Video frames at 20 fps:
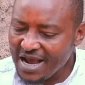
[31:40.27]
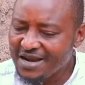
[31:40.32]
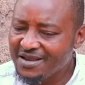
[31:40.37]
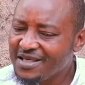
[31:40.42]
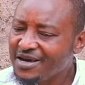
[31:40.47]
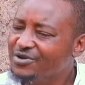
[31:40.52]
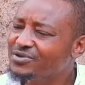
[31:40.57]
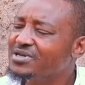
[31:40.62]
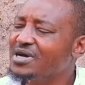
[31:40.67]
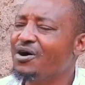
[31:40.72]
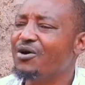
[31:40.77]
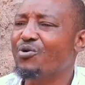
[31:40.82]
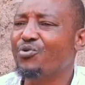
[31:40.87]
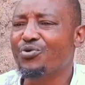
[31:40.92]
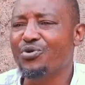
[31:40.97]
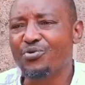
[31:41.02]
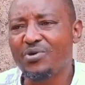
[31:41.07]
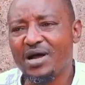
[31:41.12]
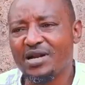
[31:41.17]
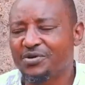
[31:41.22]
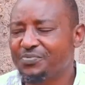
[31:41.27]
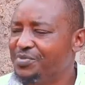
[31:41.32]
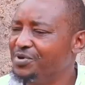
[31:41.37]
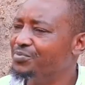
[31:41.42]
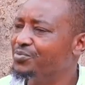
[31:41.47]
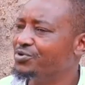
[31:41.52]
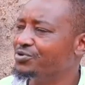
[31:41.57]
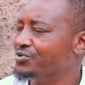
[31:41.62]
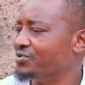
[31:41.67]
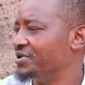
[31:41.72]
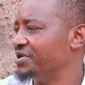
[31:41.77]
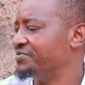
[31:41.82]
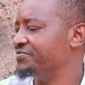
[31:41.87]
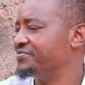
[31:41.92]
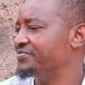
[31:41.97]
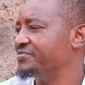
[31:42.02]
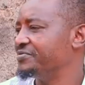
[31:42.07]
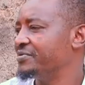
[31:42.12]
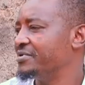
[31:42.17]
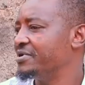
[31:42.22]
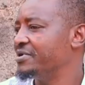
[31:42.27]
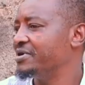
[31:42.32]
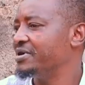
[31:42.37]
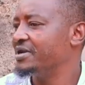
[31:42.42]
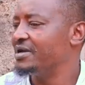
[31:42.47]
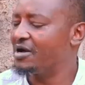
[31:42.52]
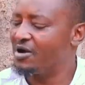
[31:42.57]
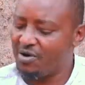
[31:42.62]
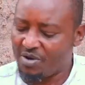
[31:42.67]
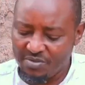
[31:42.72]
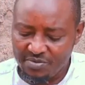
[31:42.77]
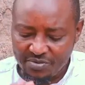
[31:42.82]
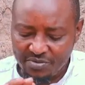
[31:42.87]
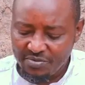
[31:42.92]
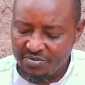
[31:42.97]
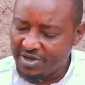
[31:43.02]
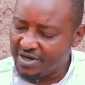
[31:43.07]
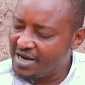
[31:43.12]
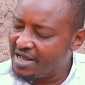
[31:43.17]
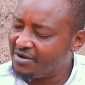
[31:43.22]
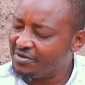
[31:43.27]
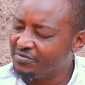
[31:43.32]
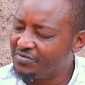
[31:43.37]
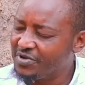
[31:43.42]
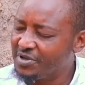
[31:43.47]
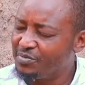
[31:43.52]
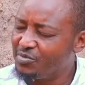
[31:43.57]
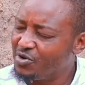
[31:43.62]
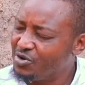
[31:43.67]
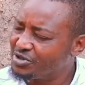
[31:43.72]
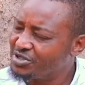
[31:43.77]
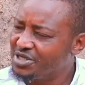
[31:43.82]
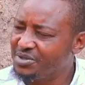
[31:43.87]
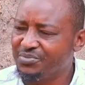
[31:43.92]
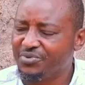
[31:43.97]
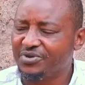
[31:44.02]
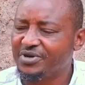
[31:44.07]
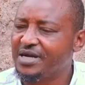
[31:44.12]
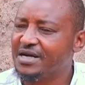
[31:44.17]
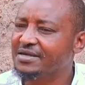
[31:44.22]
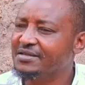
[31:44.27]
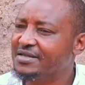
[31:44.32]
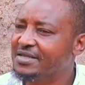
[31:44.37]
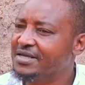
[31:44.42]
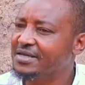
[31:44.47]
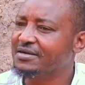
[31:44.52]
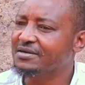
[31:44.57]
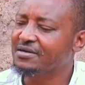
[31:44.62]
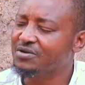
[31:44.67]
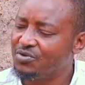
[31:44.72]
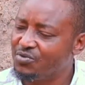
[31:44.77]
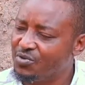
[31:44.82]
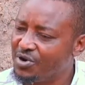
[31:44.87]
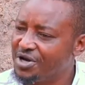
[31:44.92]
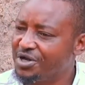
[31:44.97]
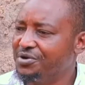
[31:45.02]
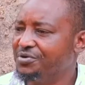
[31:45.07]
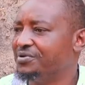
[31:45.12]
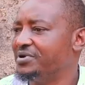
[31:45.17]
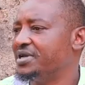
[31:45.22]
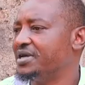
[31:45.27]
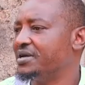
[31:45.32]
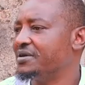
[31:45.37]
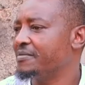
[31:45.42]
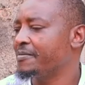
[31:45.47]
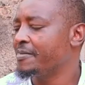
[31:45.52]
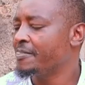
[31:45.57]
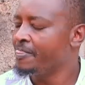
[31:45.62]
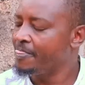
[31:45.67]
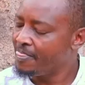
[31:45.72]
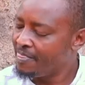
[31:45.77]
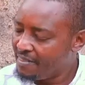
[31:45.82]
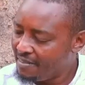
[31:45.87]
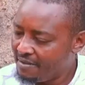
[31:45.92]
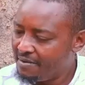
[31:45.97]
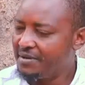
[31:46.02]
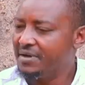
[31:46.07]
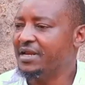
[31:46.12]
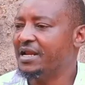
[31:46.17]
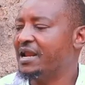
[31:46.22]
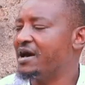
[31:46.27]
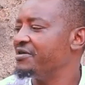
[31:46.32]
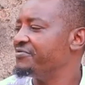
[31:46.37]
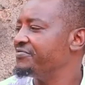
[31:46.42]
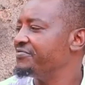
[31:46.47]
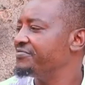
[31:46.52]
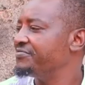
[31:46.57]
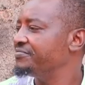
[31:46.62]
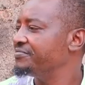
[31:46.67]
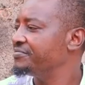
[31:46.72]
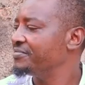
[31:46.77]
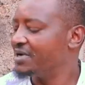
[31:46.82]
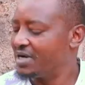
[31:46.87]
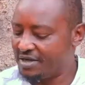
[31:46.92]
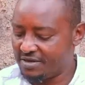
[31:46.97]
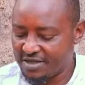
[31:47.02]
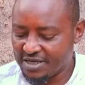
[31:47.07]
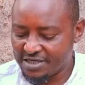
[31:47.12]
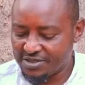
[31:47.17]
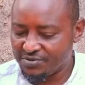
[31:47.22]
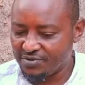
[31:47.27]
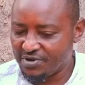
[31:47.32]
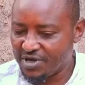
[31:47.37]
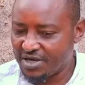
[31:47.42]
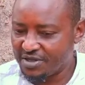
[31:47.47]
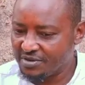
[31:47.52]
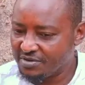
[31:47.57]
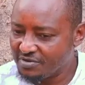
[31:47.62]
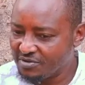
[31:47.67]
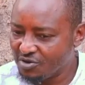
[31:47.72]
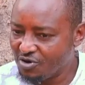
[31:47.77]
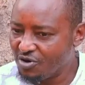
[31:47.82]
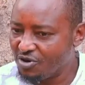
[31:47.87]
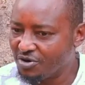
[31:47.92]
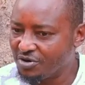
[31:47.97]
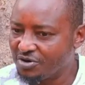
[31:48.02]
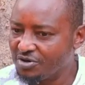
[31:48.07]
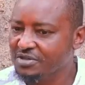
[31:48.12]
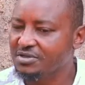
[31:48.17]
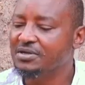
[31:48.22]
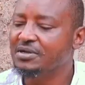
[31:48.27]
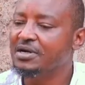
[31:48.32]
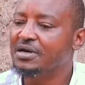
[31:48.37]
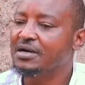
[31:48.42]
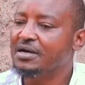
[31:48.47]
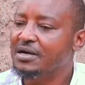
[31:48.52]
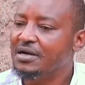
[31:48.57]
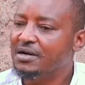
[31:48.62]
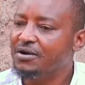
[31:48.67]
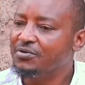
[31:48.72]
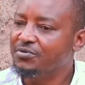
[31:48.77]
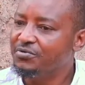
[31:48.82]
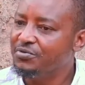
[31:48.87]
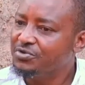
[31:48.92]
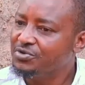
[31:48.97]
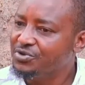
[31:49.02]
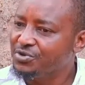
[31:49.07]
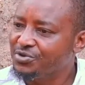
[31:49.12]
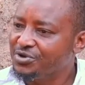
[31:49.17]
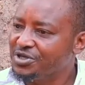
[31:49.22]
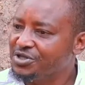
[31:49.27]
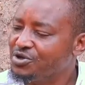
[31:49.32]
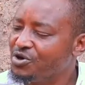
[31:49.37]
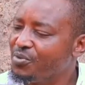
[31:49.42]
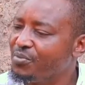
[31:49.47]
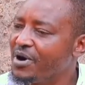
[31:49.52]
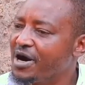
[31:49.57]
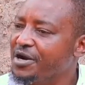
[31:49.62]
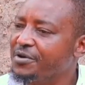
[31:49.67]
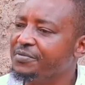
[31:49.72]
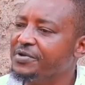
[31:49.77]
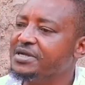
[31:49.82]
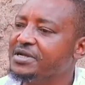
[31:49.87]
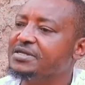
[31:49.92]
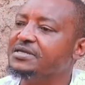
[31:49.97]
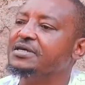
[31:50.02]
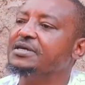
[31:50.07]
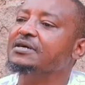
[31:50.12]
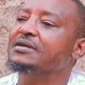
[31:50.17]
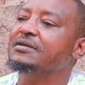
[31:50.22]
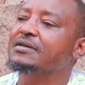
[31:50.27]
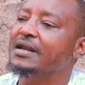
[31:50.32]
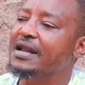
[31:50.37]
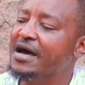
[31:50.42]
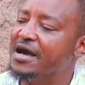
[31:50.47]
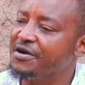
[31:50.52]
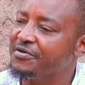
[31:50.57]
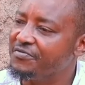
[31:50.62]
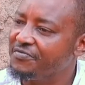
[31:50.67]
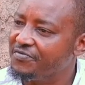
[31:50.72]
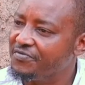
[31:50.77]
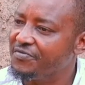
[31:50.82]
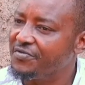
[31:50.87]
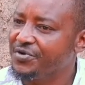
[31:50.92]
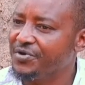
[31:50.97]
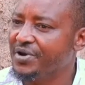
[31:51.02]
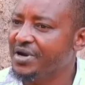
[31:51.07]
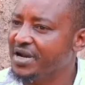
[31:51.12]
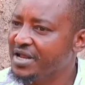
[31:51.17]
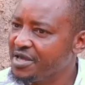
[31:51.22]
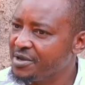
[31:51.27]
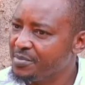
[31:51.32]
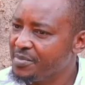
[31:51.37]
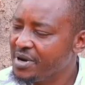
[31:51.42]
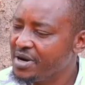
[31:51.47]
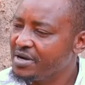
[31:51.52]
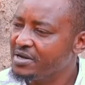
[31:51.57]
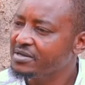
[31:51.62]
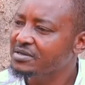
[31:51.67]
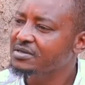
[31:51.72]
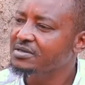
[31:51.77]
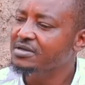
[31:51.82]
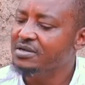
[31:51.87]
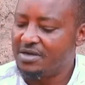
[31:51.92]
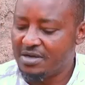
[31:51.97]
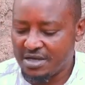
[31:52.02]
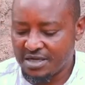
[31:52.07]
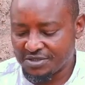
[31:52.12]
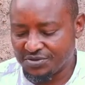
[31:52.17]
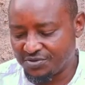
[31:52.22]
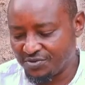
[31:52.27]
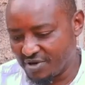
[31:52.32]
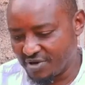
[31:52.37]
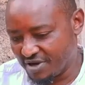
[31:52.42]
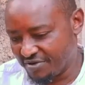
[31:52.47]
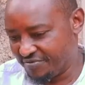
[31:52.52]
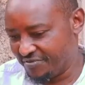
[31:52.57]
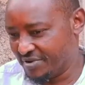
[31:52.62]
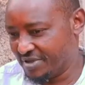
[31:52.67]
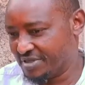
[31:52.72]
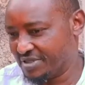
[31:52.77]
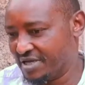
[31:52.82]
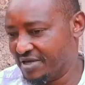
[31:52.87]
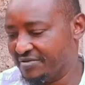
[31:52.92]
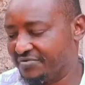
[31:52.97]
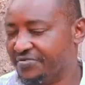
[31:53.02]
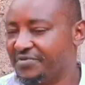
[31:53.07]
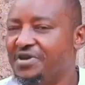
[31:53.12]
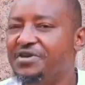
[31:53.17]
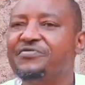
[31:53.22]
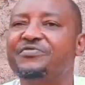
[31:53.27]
And that's how I would want people to live. Now, the most important thing kwa hii dunia ni love. And that's why God, through his commandments, say, love your neighbor as you love yourself.